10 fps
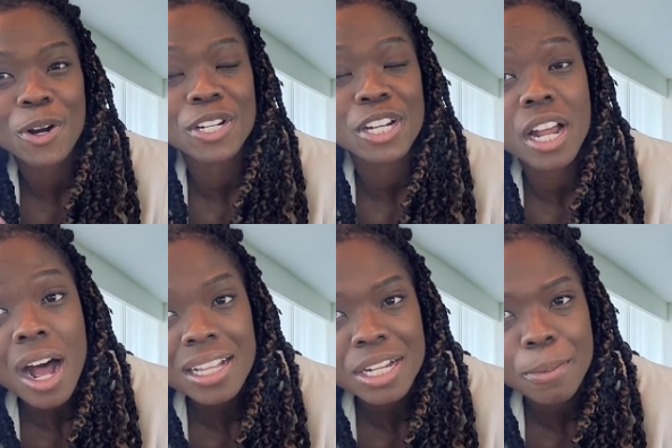are
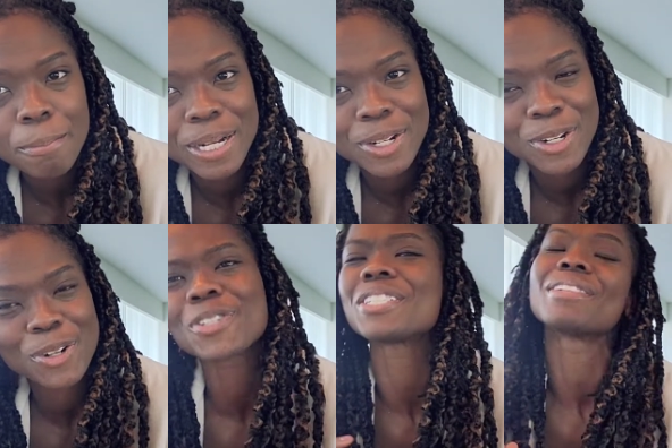not
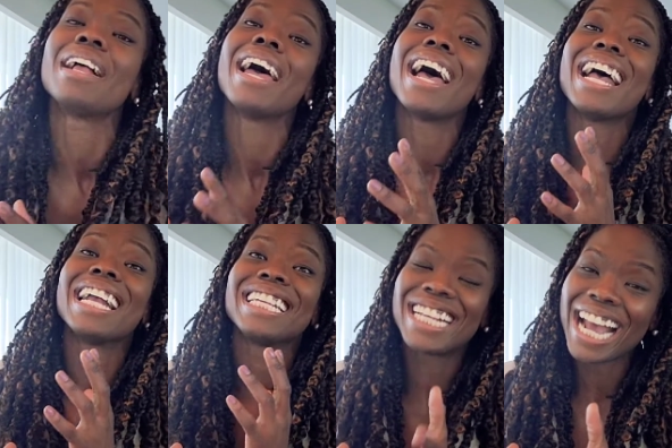competitors,
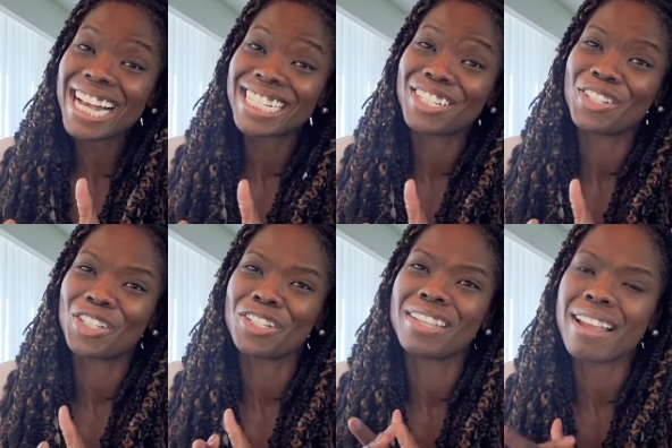yes, you
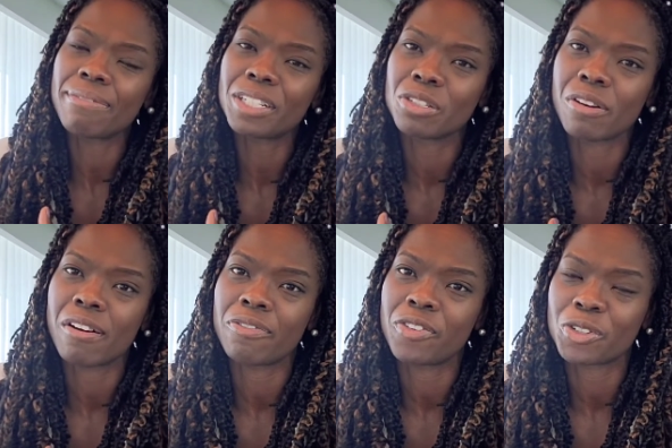should definitely do a
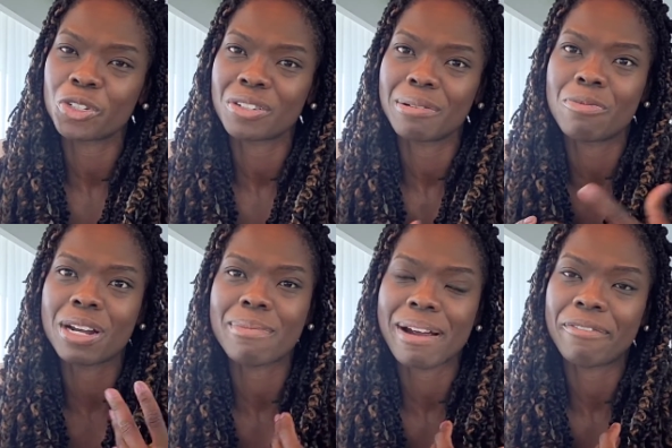photo shoot. One
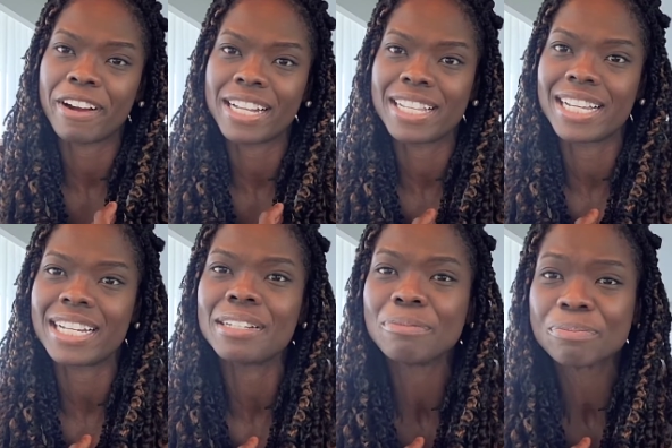of my friends
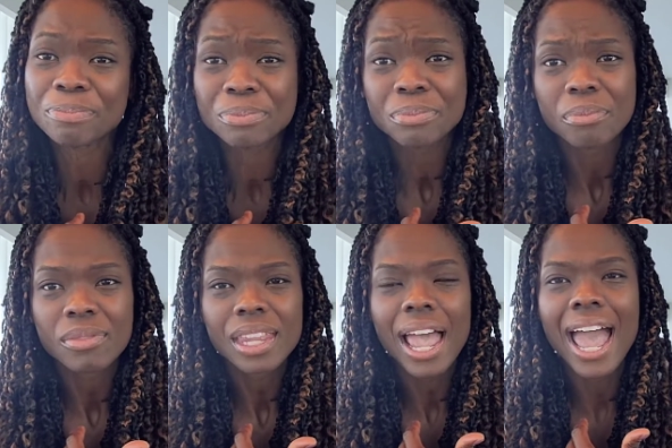did.
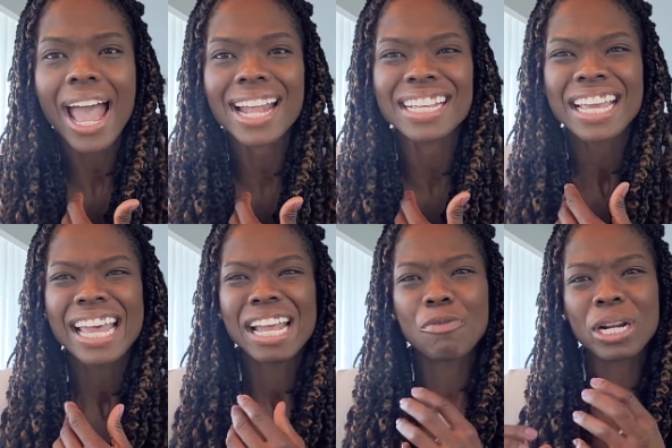And
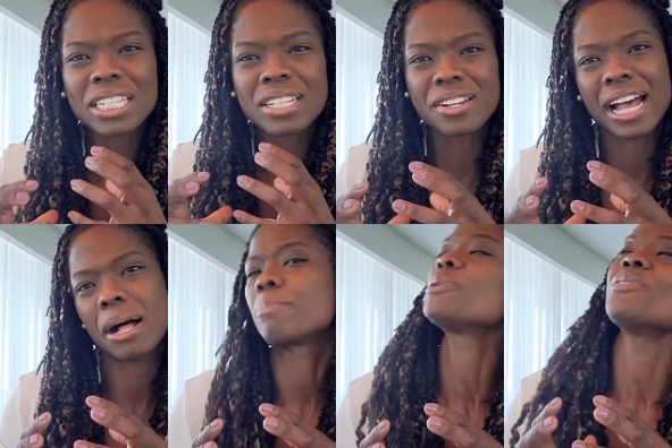what is going to
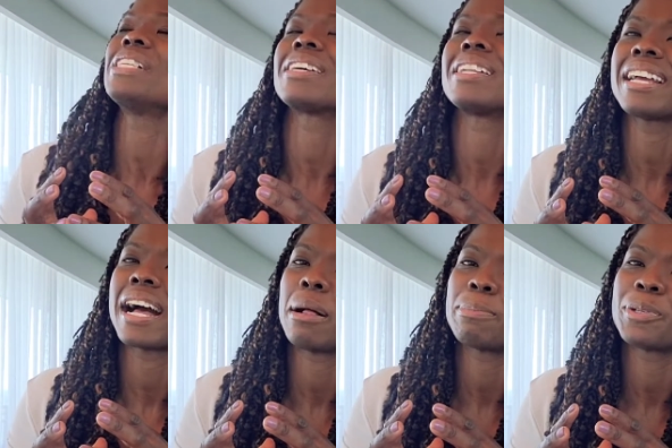help you is going to
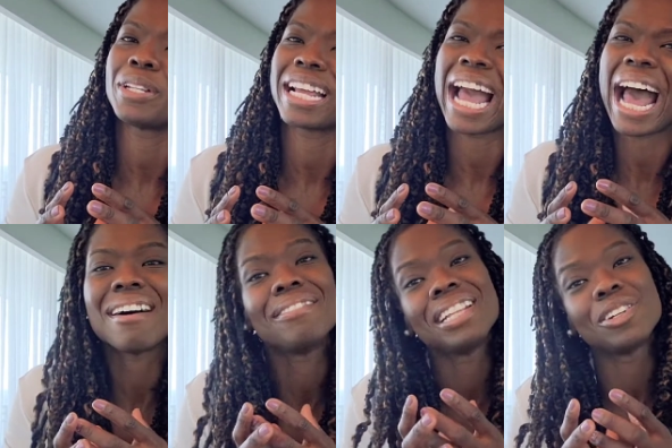help you like
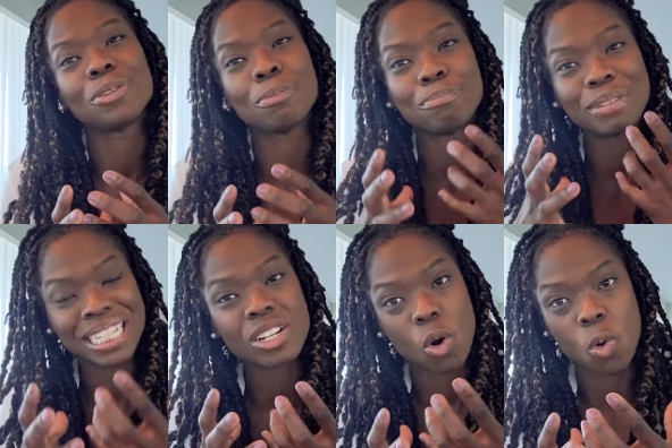have a little
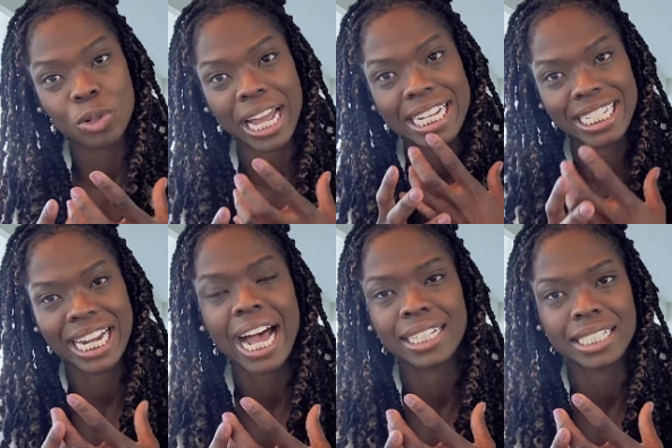mini goal a
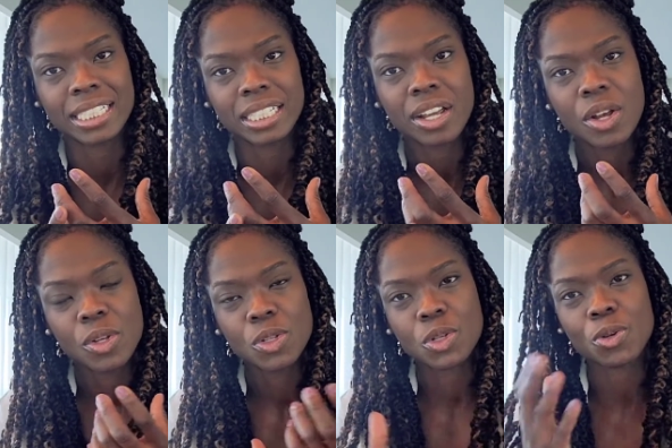challenge
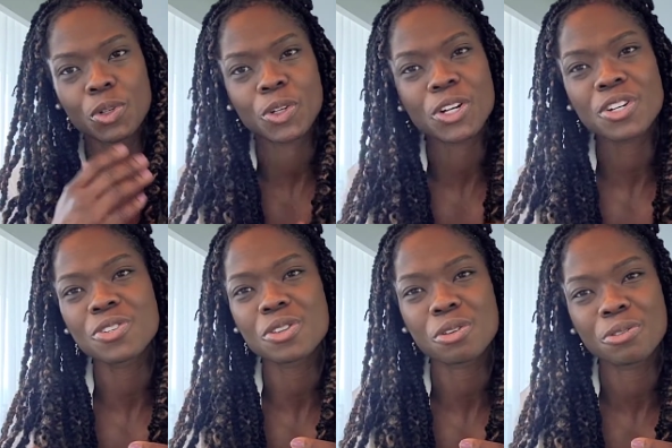so you're going to
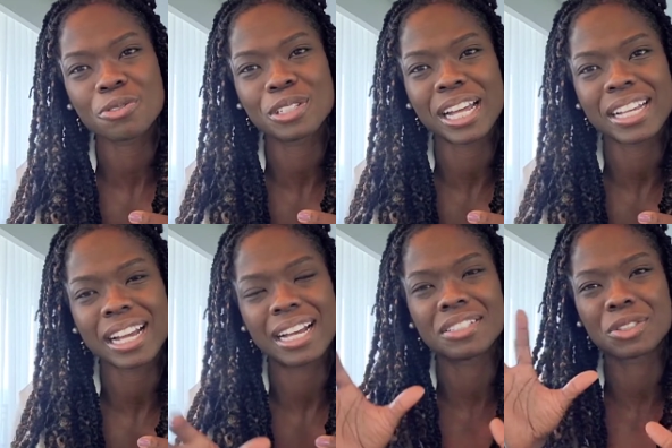go through like
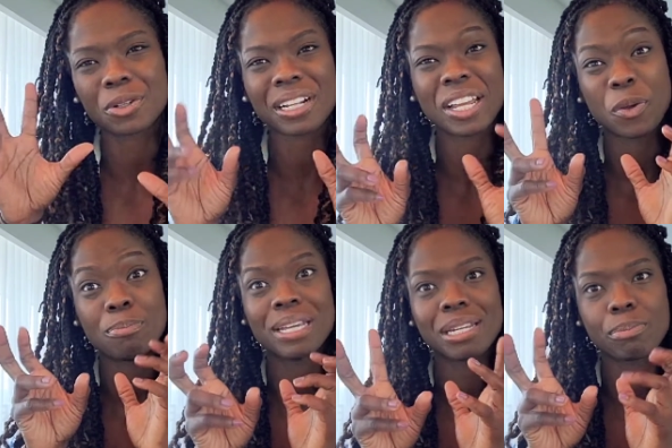sort of like a
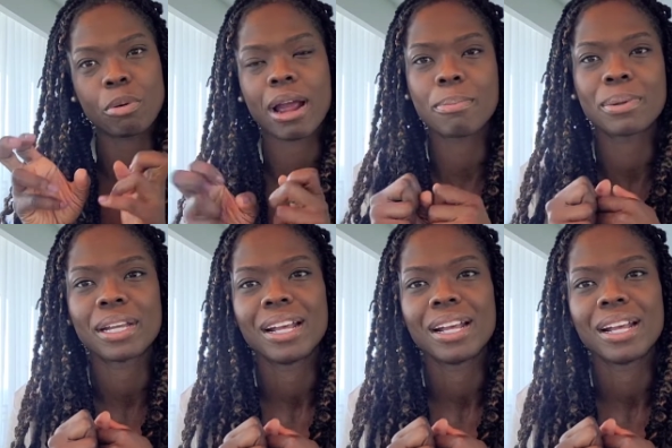mini prep